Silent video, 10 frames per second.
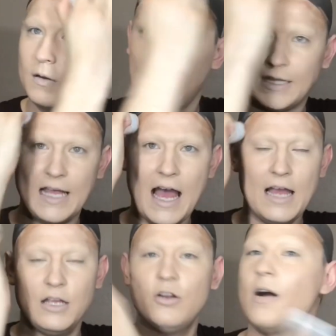like
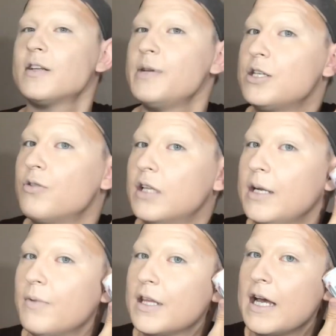that. You don't have to be too
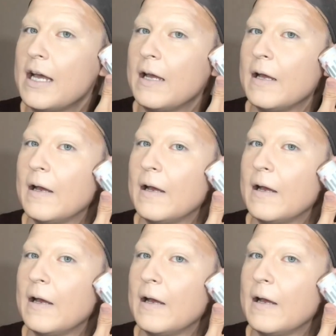clean with it.